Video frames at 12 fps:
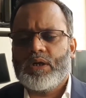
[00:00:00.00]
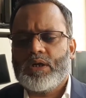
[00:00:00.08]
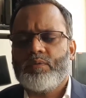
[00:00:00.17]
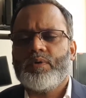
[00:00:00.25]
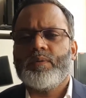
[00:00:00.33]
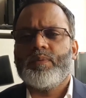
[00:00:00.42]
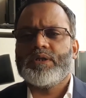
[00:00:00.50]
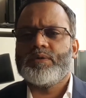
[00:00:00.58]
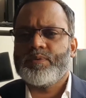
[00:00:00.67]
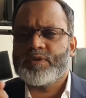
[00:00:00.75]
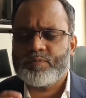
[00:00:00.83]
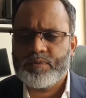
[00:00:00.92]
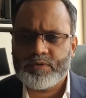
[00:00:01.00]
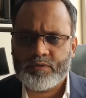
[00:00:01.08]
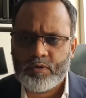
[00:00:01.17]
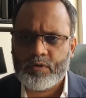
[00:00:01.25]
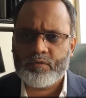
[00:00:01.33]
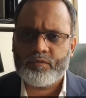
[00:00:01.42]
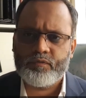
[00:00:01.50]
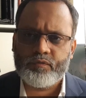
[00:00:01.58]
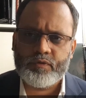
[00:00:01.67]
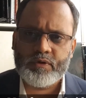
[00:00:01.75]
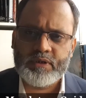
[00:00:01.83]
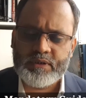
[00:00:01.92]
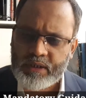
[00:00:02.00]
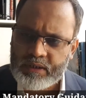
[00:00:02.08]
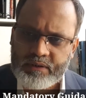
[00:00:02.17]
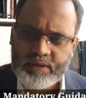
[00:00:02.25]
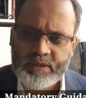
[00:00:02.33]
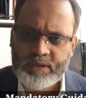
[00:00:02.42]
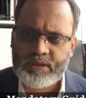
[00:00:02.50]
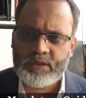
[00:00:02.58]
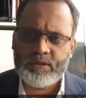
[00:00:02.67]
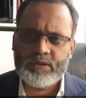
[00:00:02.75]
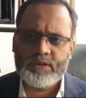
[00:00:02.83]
covered by the principles of integrity,